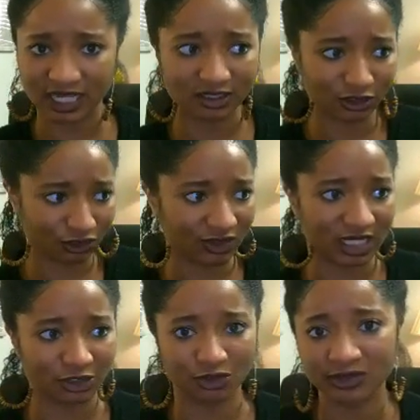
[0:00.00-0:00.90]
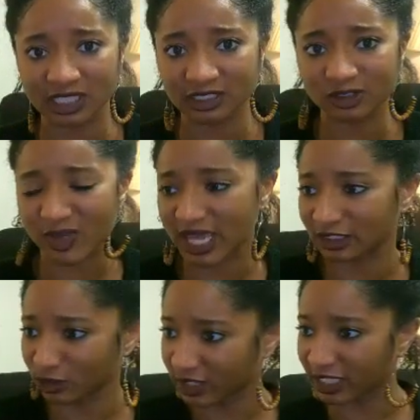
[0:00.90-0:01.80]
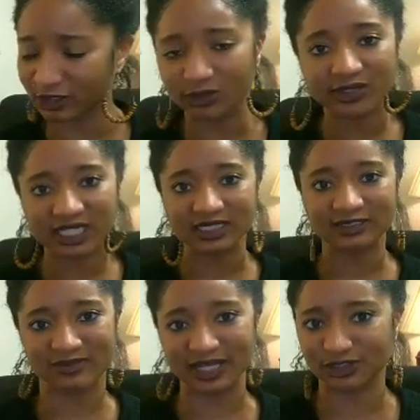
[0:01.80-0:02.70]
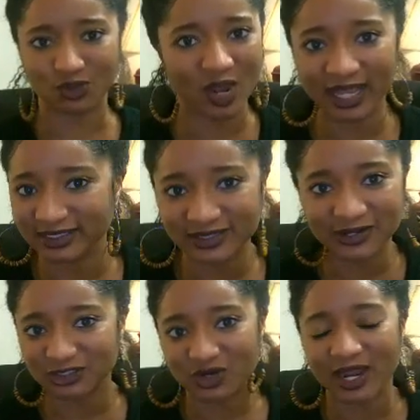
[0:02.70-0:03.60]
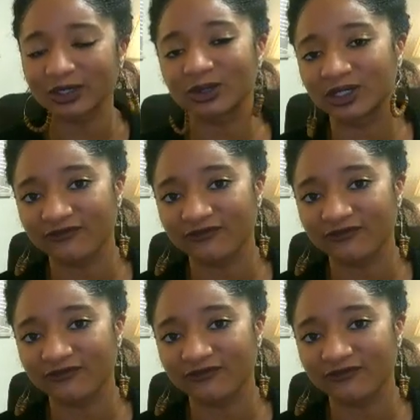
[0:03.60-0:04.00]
I think you're getting your needs met and you're getting your needs met, so why is there a triangle